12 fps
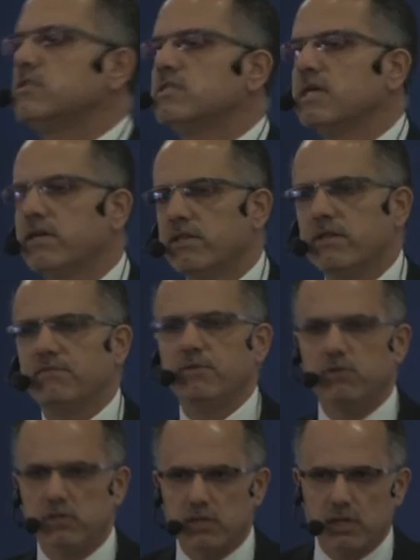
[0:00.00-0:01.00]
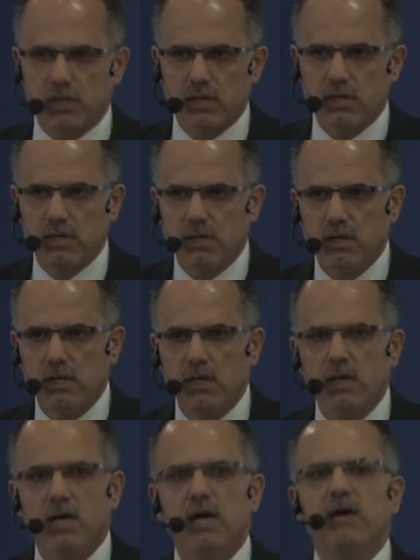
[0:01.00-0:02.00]
design in the future.
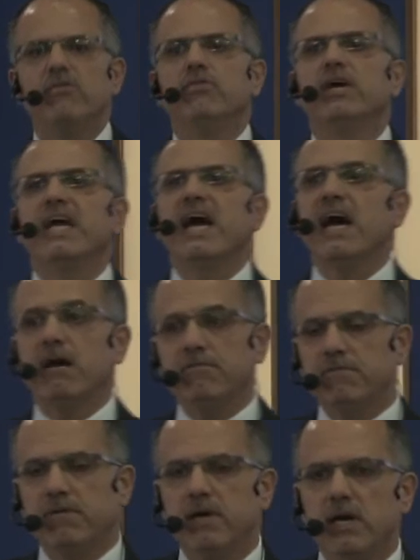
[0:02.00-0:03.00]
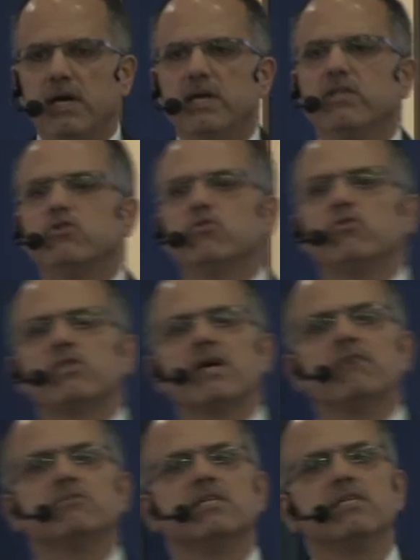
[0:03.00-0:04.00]
And they have in
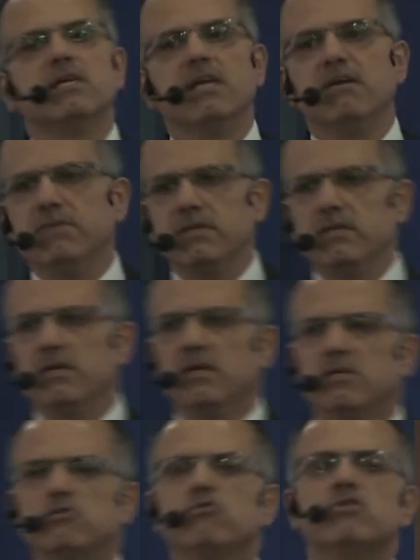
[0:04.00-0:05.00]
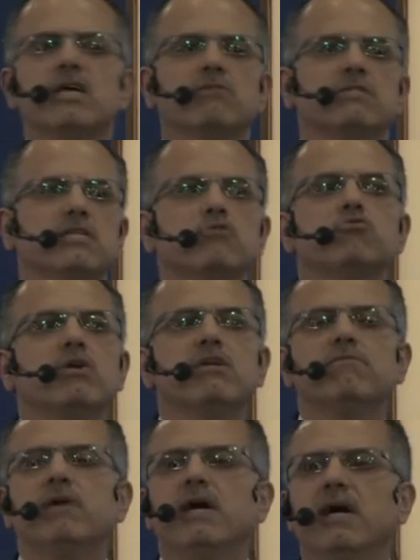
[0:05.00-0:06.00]
2011,
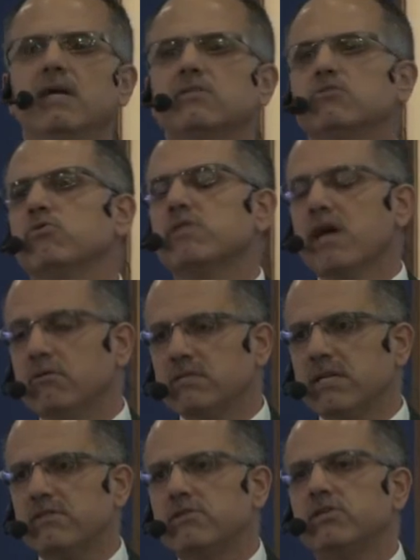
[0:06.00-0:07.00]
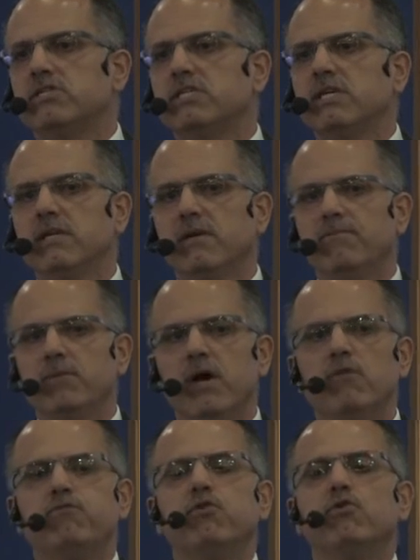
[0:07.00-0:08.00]
2012, and 2013,
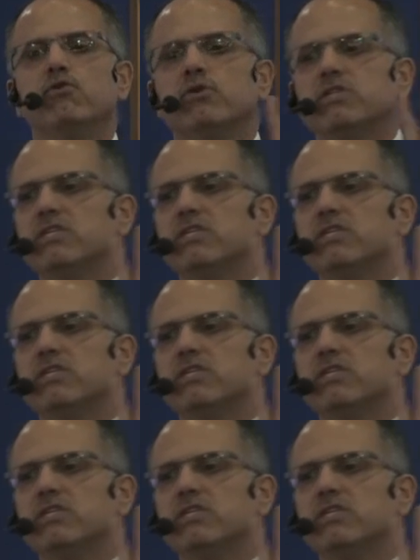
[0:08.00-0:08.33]
four